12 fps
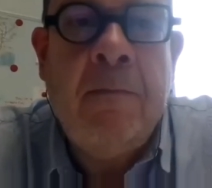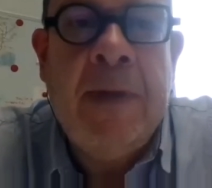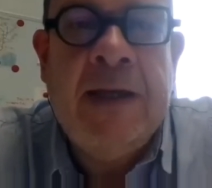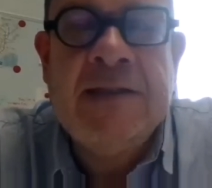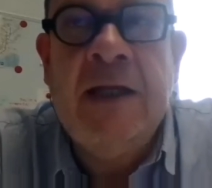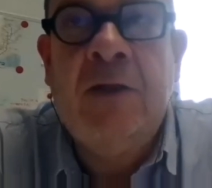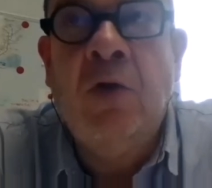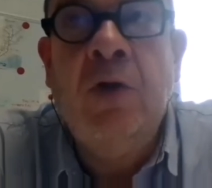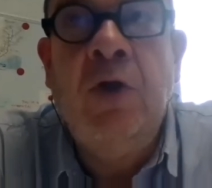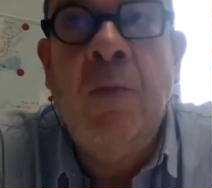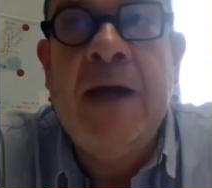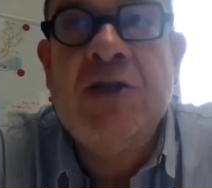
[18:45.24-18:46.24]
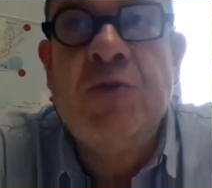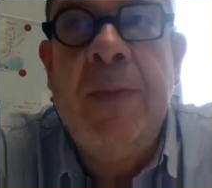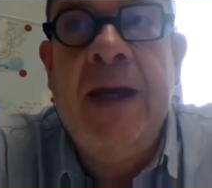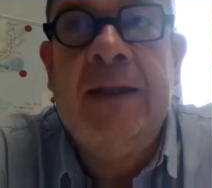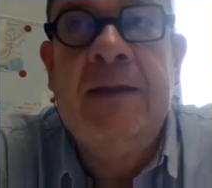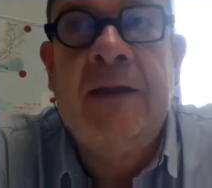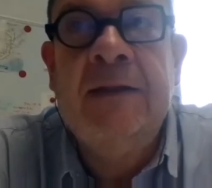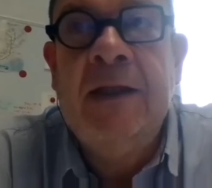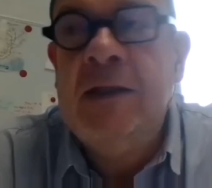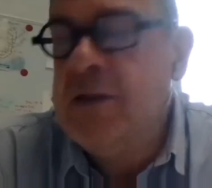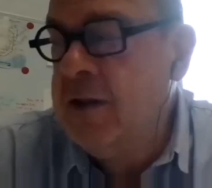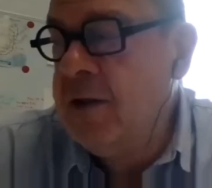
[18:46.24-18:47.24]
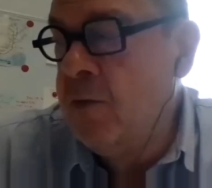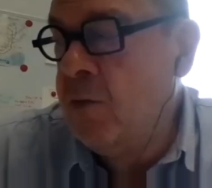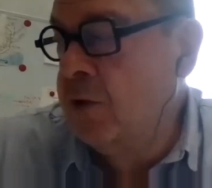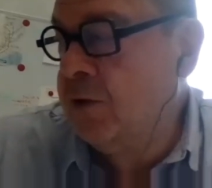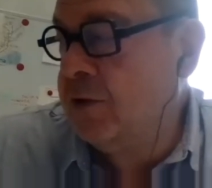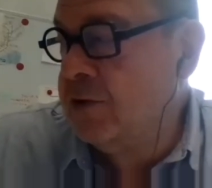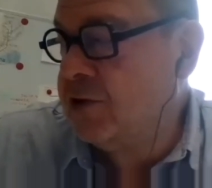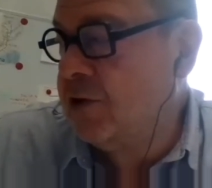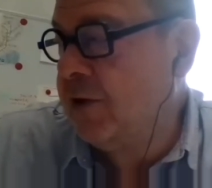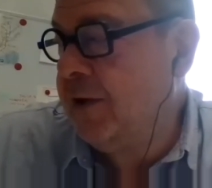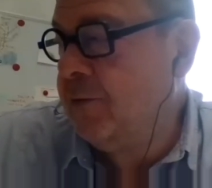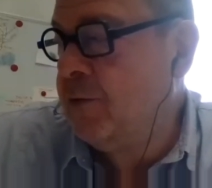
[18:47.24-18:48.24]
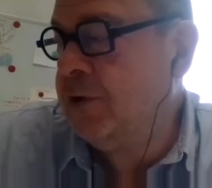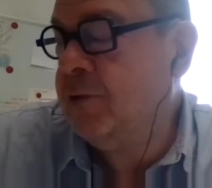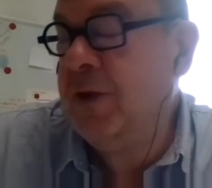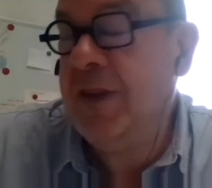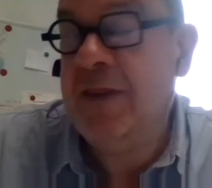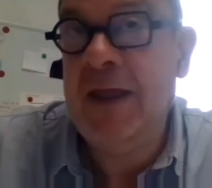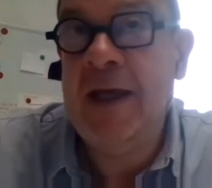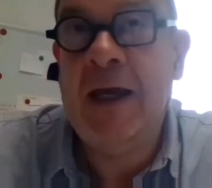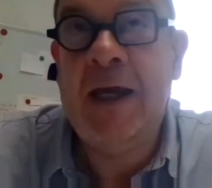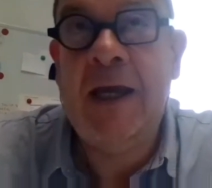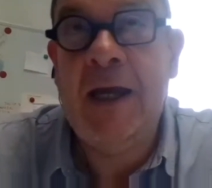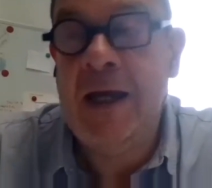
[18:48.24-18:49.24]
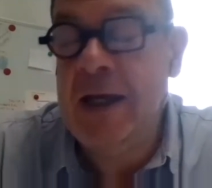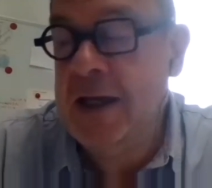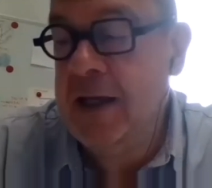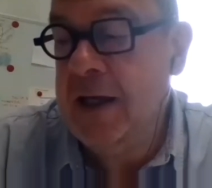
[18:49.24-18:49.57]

as I told you, much better than what we think to